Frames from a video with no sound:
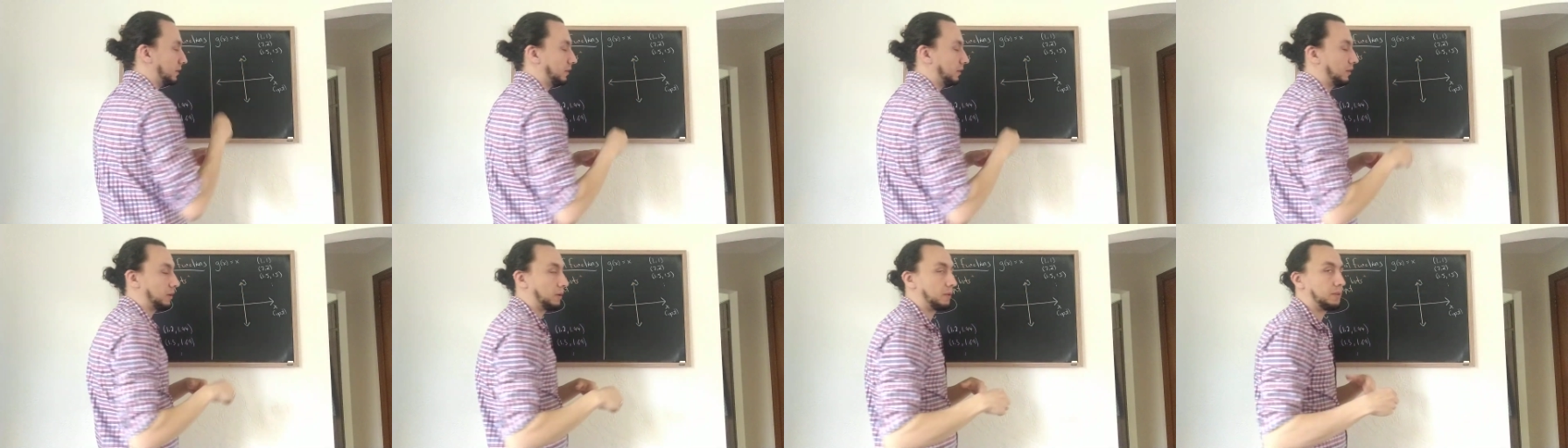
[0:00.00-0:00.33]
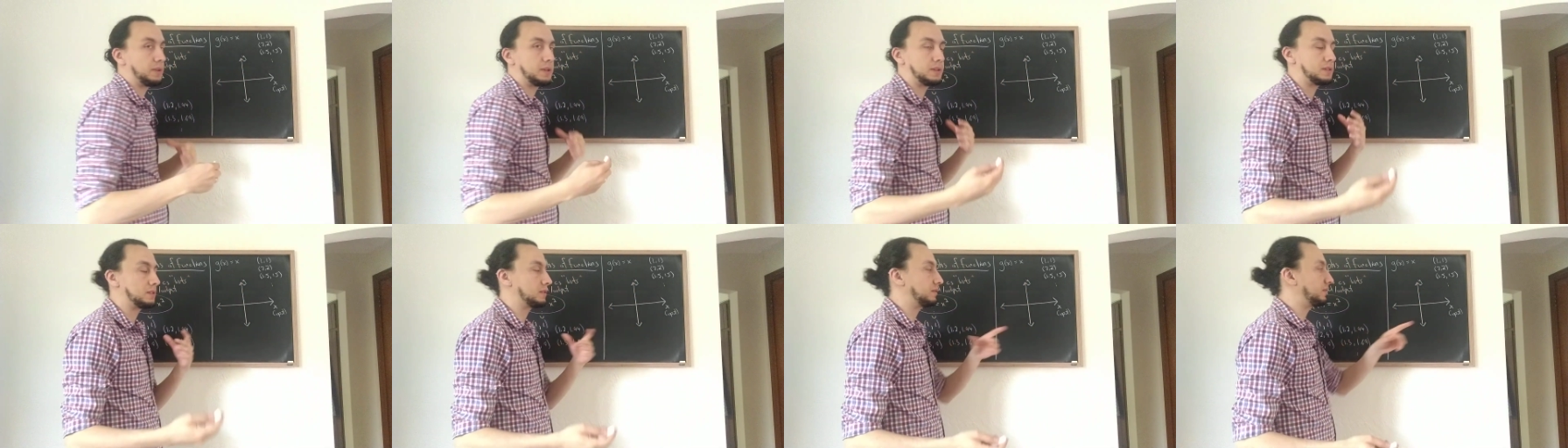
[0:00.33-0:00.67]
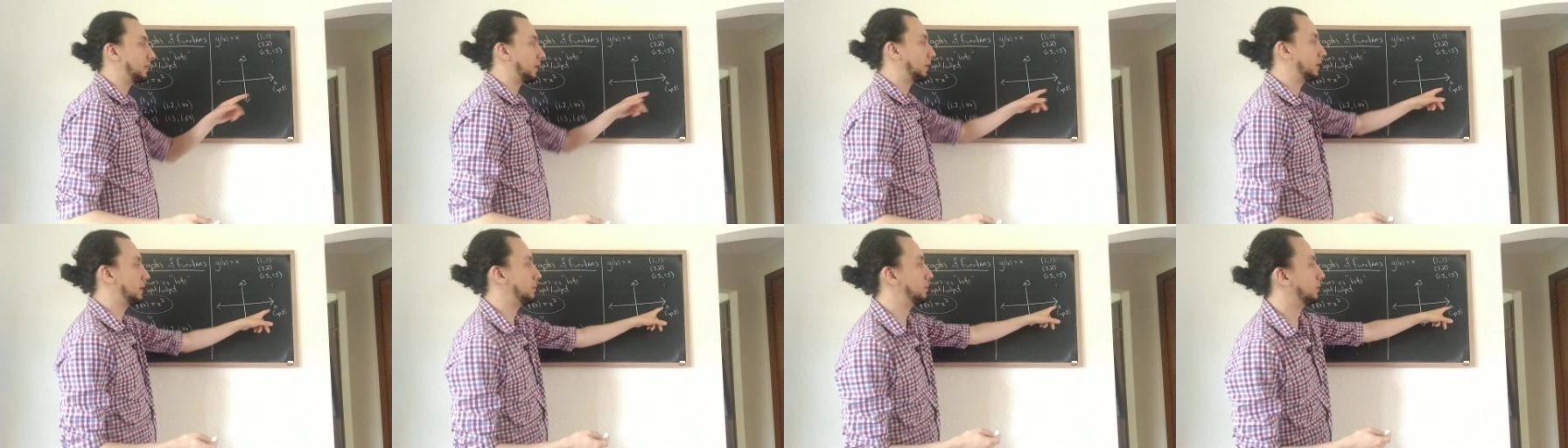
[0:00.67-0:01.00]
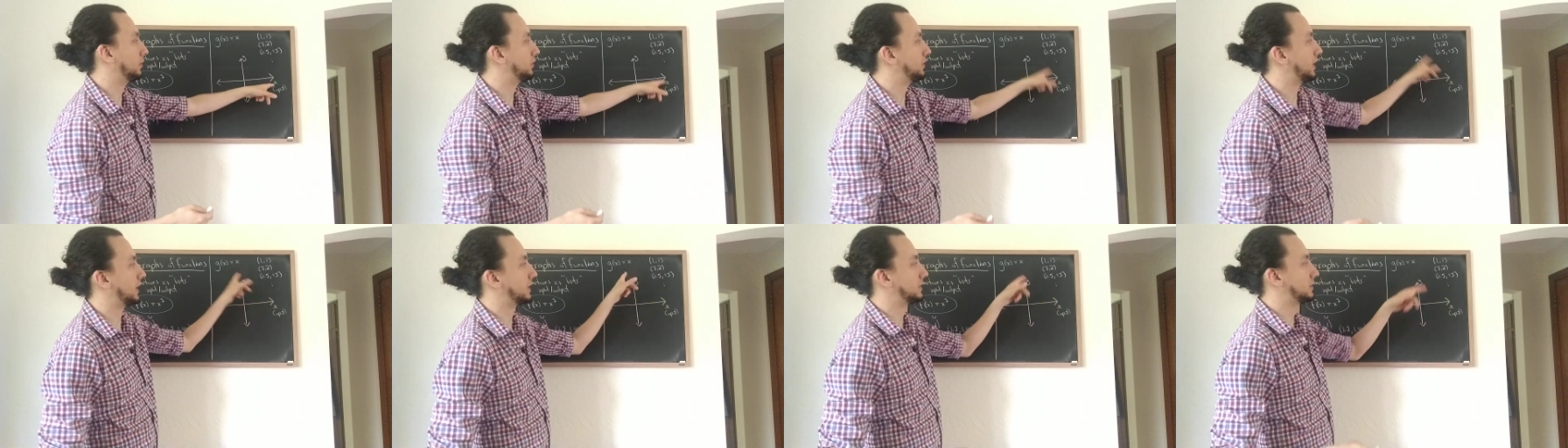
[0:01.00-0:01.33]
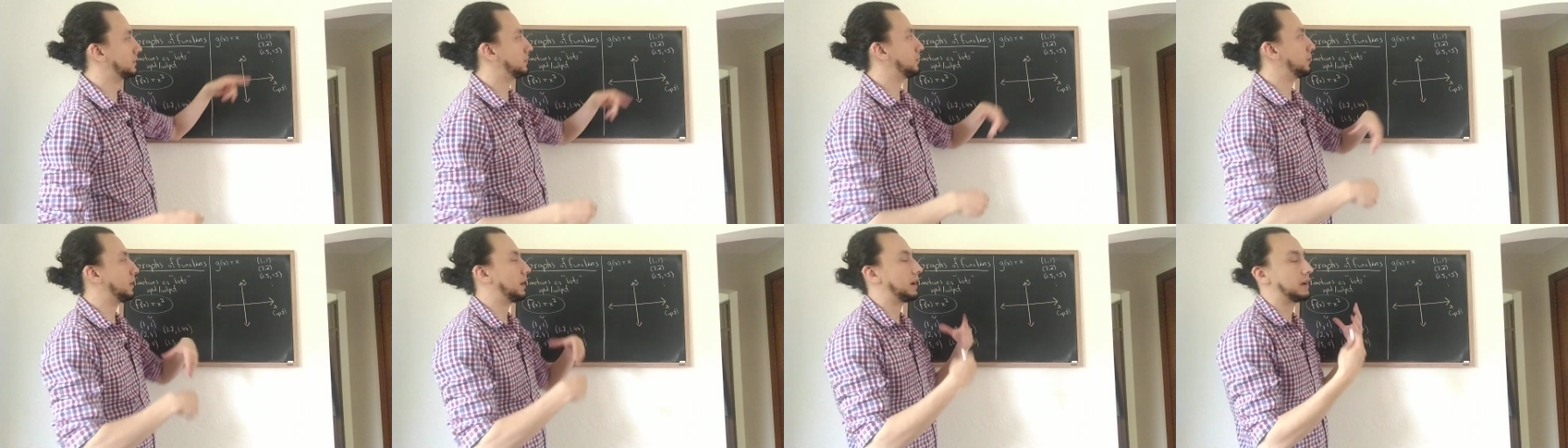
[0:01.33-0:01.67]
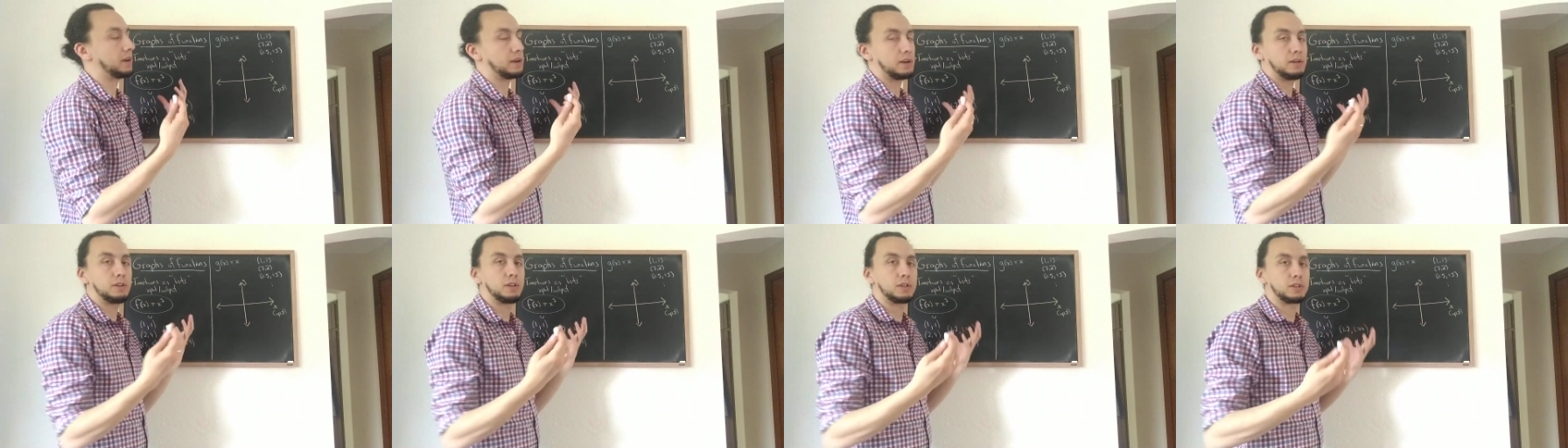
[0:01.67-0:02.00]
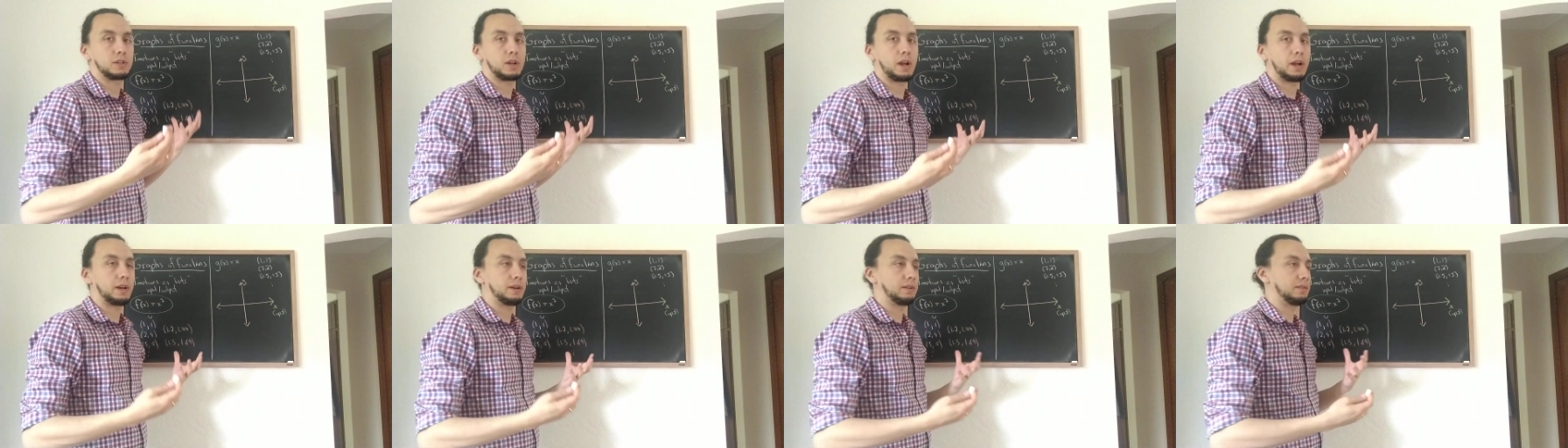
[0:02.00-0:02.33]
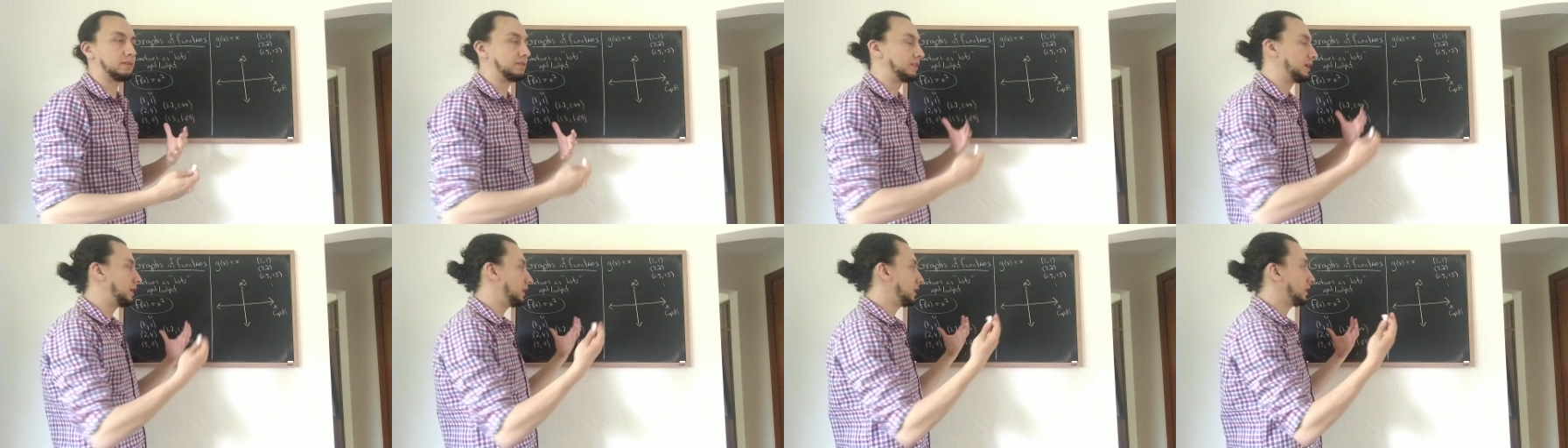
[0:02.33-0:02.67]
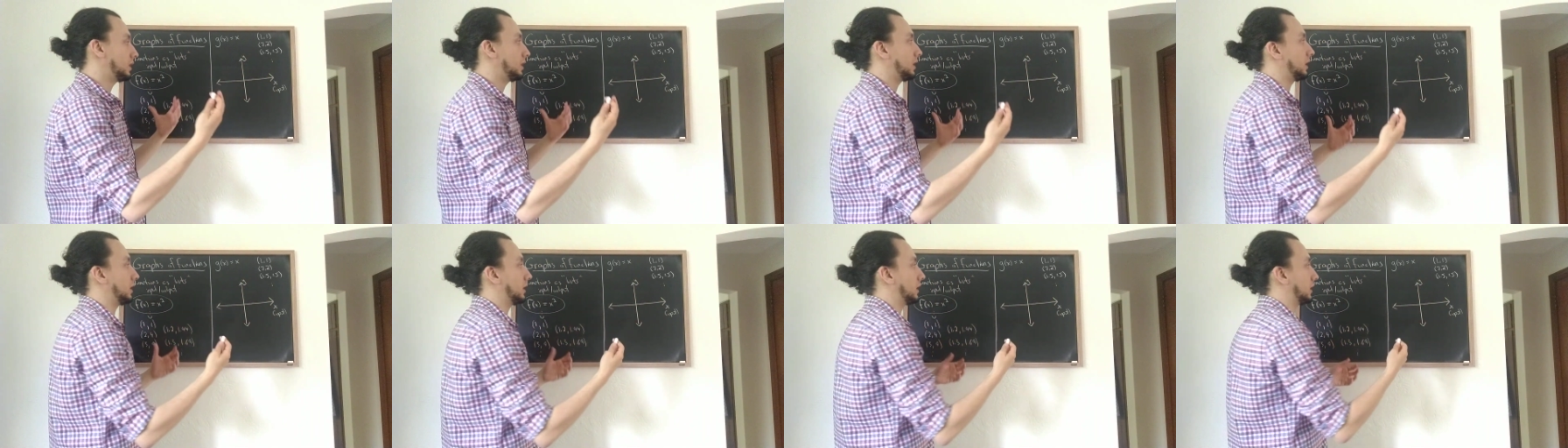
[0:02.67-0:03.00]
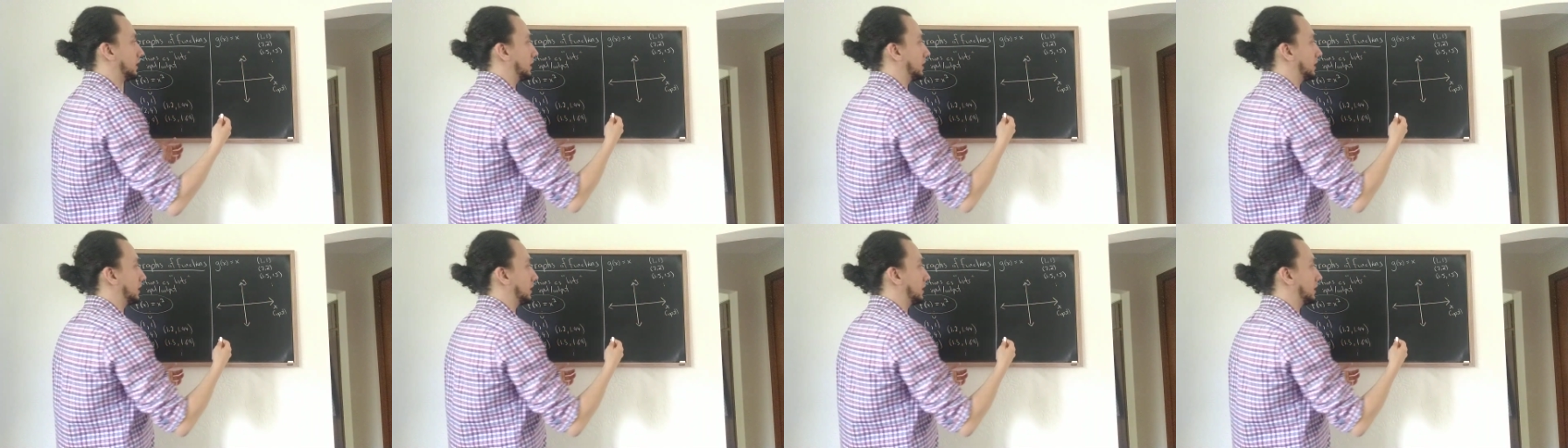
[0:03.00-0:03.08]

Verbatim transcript: although these variables x and y are just kind of uh,